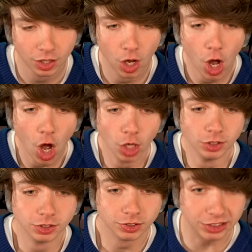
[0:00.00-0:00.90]
Yeah.
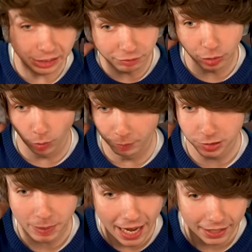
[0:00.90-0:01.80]
TV
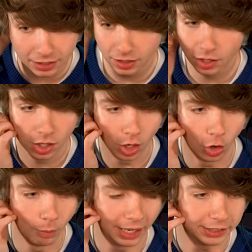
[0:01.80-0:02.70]
Woman's back. The
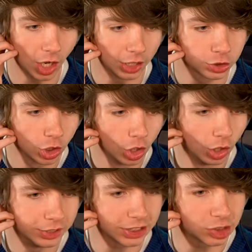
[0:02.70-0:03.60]
whole oh my gosh.
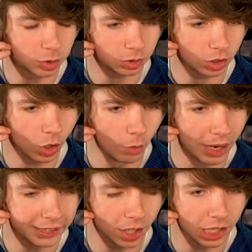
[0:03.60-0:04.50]
here. Is that? Oh
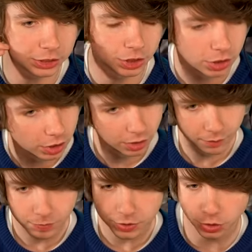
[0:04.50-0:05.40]
my gosh.
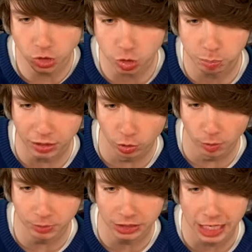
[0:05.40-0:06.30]
So it's
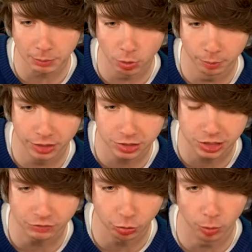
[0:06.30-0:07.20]
Speaker Woman, Camera Woman,
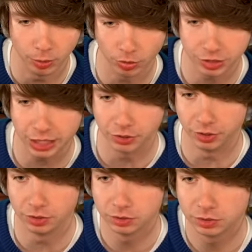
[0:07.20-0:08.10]
and TV Woman all together.